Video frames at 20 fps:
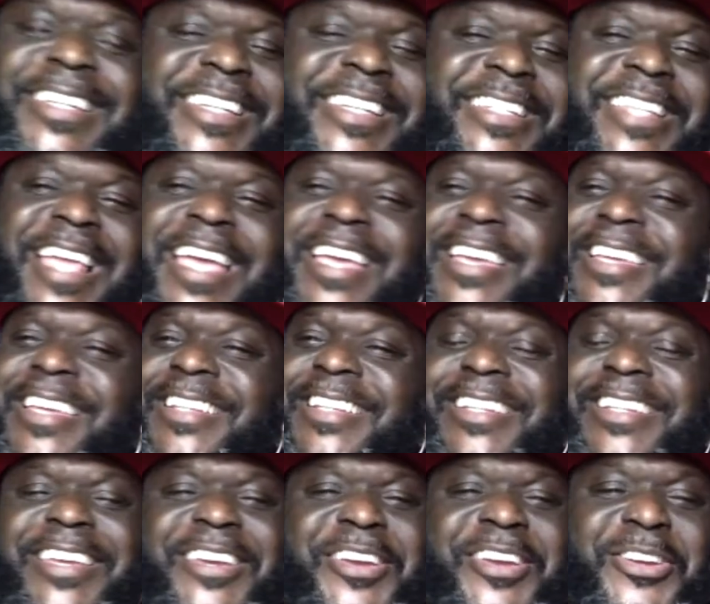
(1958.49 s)
Hey,
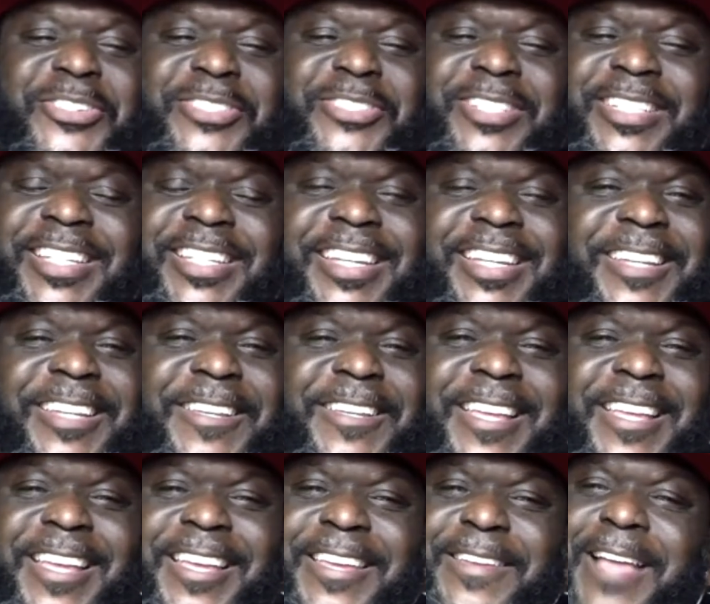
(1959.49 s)
hey, here's the
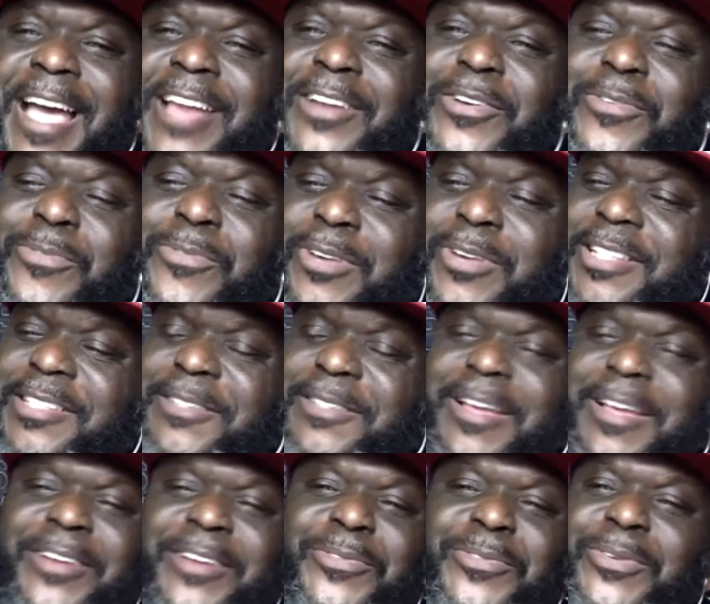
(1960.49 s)
thing. Hey, I don't
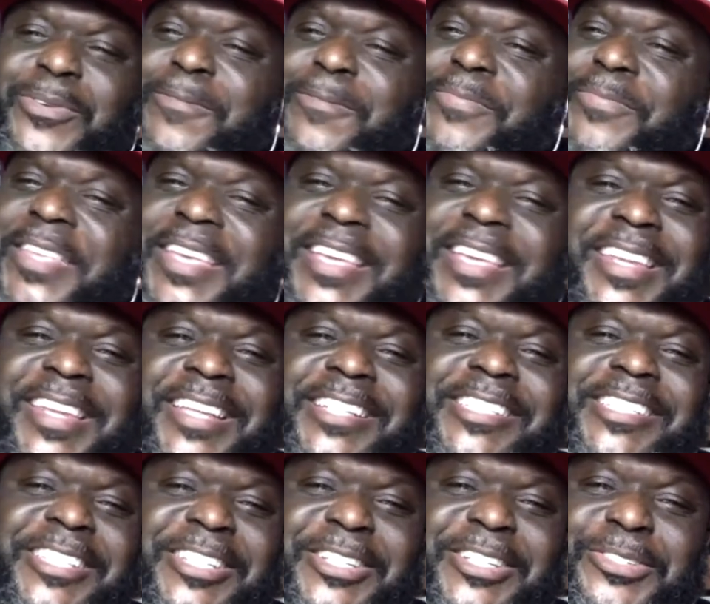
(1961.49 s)
want, I don't want
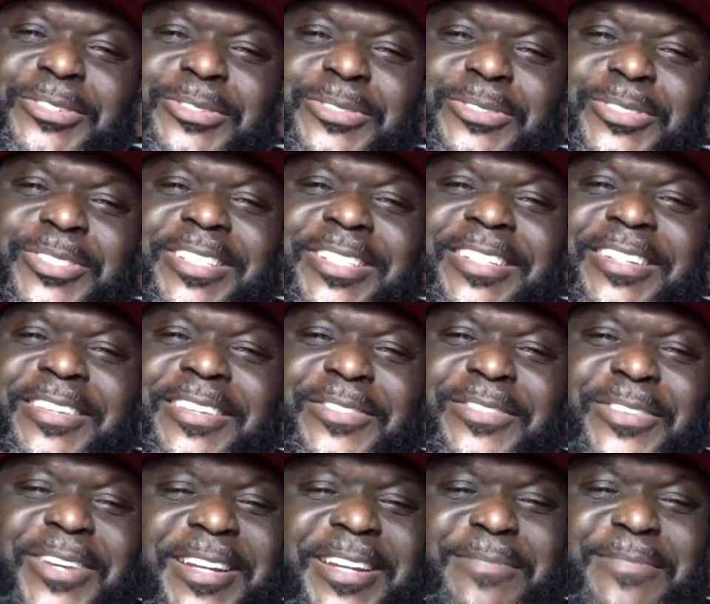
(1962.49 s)
any excuse
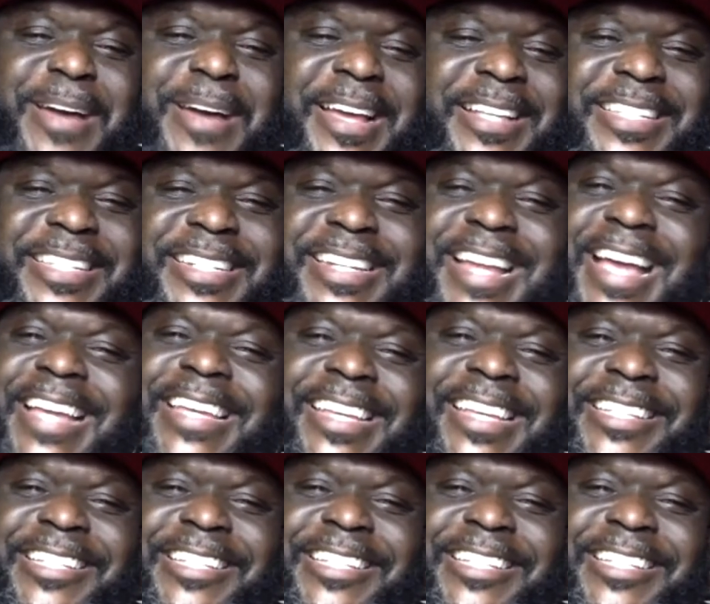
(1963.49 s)
for anybody to